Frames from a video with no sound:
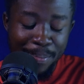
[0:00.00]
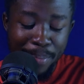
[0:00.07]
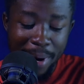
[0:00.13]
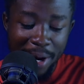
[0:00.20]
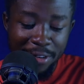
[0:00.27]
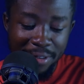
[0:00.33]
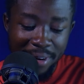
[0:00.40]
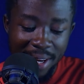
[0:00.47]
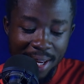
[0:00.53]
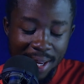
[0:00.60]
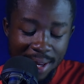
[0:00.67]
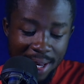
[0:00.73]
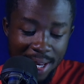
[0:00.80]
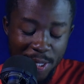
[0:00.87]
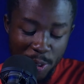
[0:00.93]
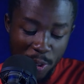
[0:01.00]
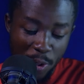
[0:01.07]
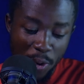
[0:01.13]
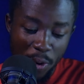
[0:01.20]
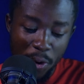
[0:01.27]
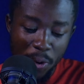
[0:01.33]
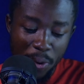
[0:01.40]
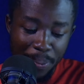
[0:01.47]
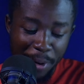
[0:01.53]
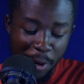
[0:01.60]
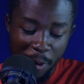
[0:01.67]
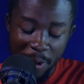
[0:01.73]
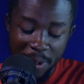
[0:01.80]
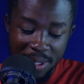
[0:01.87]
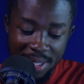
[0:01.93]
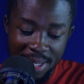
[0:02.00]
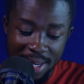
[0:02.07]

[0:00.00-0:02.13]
battery is low, because